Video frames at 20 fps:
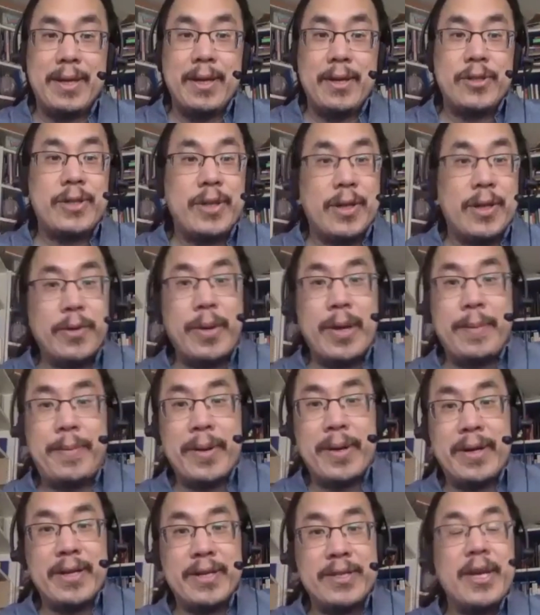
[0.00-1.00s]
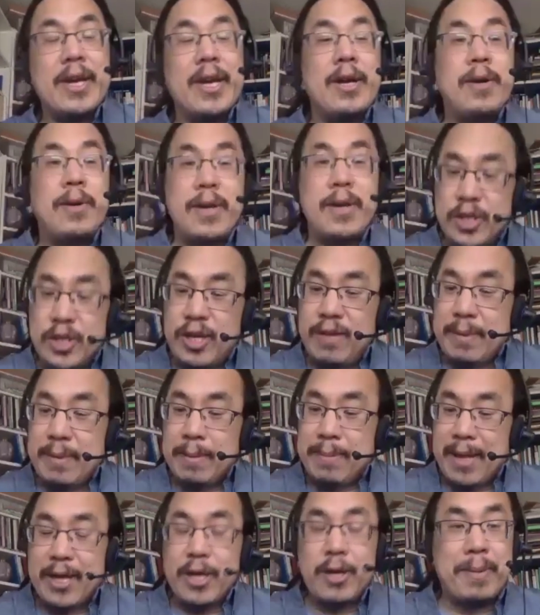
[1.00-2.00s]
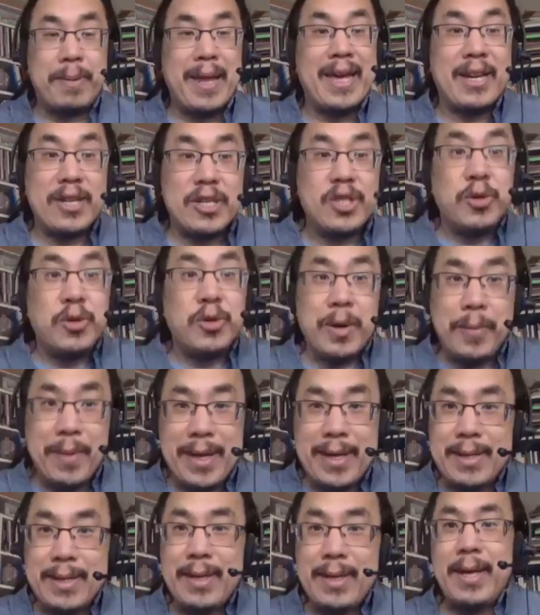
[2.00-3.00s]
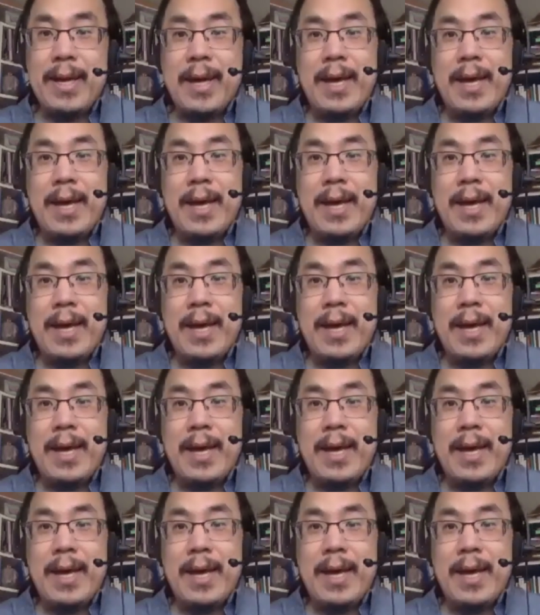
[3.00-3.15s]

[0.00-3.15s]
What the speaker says: So another way to put it is, in achievement play, you're playing because you want to win,